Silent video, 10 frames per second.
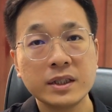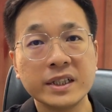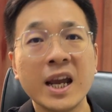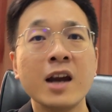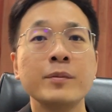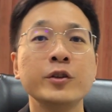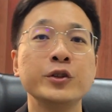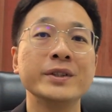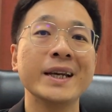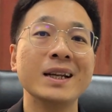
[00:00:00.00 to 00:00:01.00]
can help you
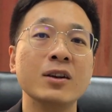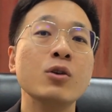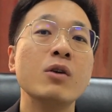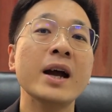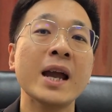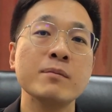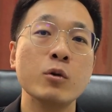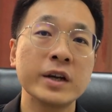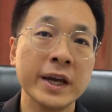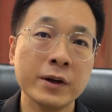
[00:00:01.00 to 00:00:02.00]
to get a lower
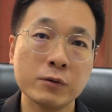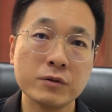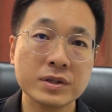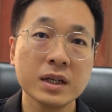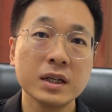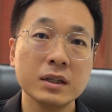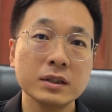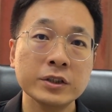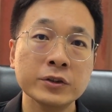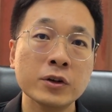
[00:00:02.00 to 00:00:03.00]
MOQs,
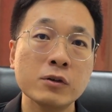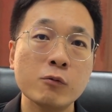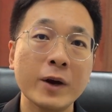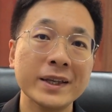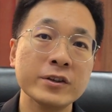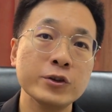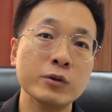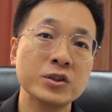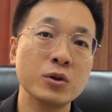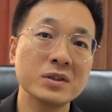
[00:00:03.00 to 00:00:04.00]
when
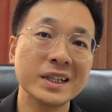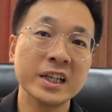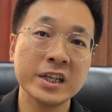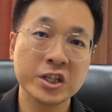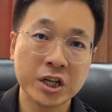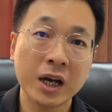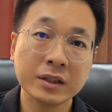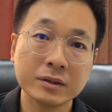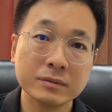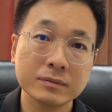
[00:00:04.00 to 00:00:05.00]
you are sourcing in China.